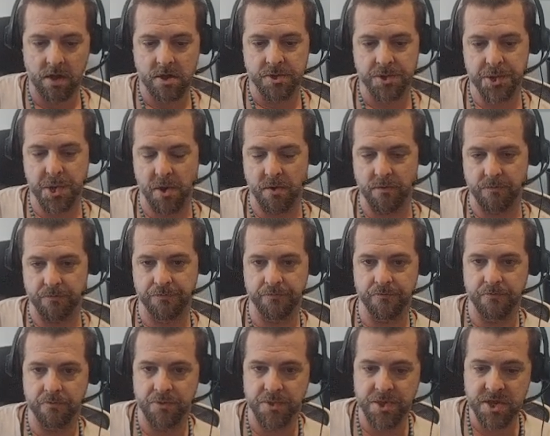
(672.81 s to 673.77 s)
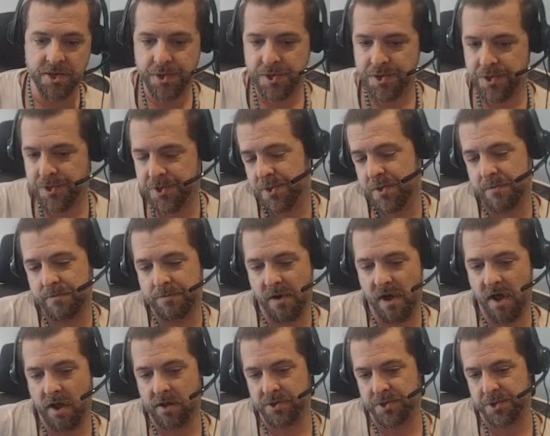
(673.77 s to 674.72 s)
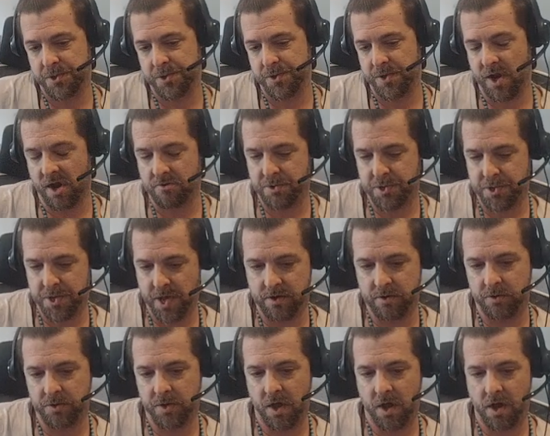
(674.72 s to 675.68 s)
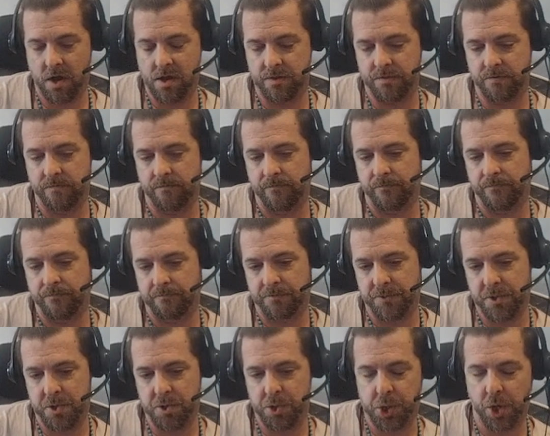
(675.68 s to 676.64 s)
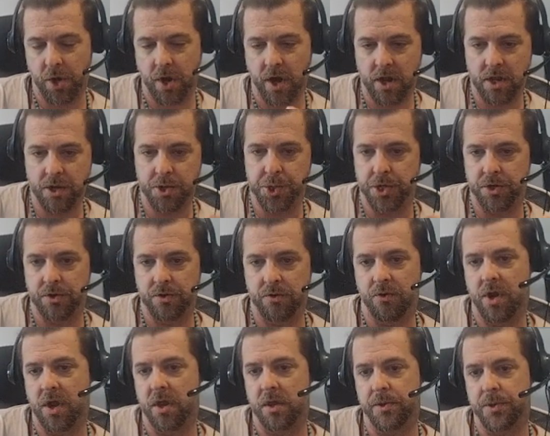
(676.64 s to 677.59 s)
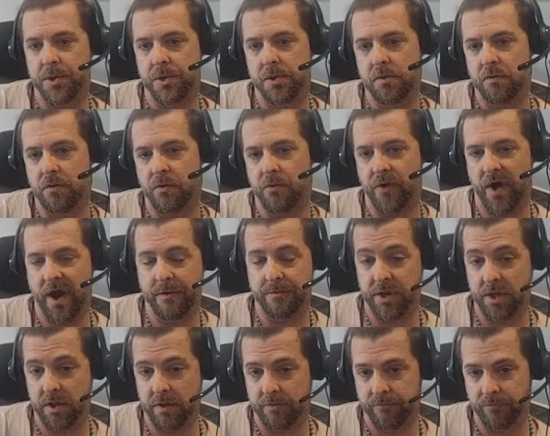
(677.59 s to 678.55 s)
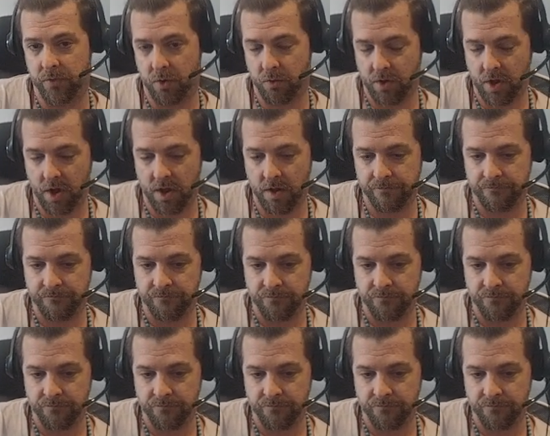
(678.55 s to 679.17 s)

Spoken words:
So, this is the device that I've settled on to try and generate gravity, okay?